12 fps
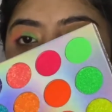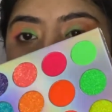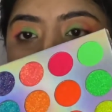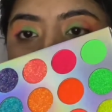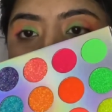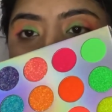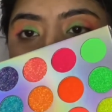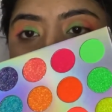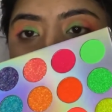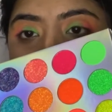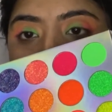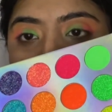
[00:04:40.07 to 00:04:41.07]
calling out
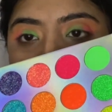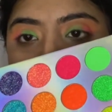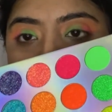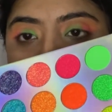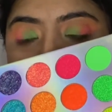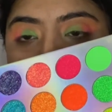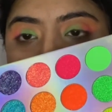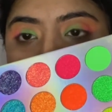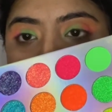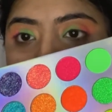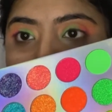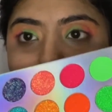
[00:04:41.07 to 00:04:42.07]
my name. This
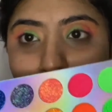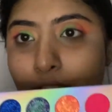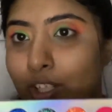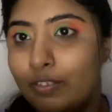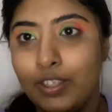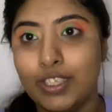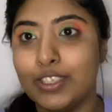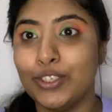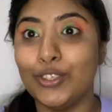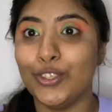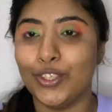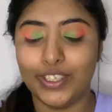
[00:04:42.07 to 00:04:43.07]
neon green one is
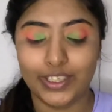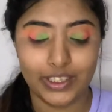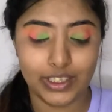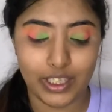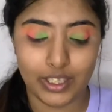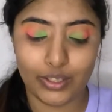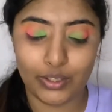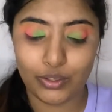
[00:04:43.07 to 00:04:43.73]
really like